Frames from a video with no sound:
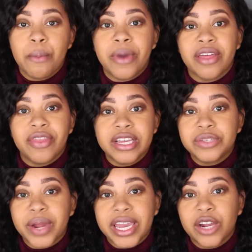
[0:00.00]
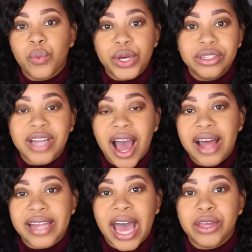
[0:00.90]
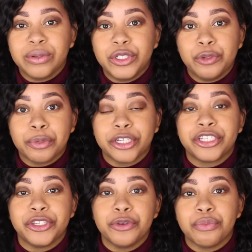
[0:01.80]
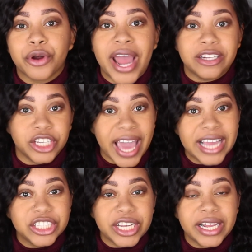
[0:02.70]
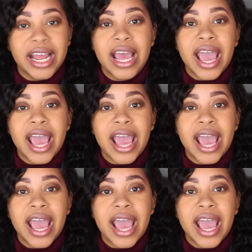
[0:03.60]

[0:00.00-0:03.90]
But this right here will not allow you to pursue more education.